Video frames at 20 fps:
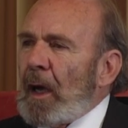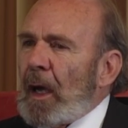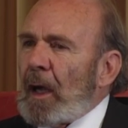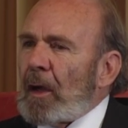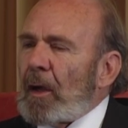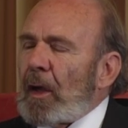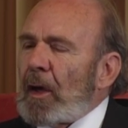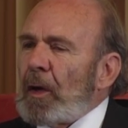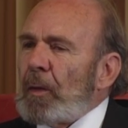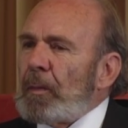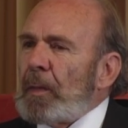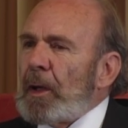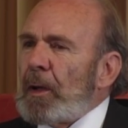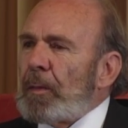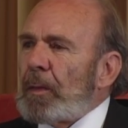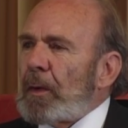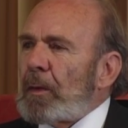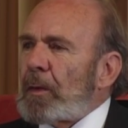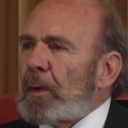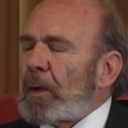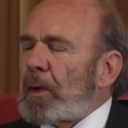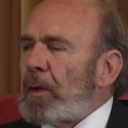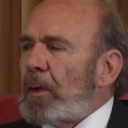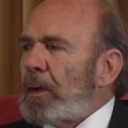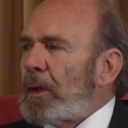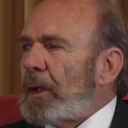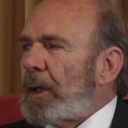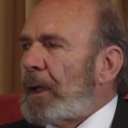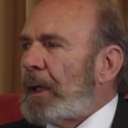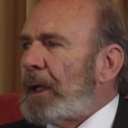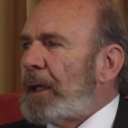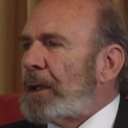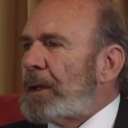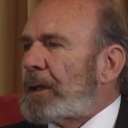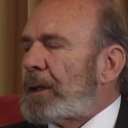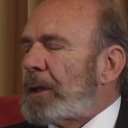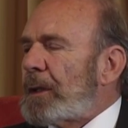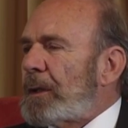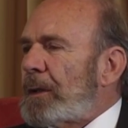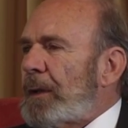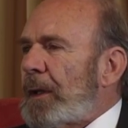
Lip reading: A lot of people were going to these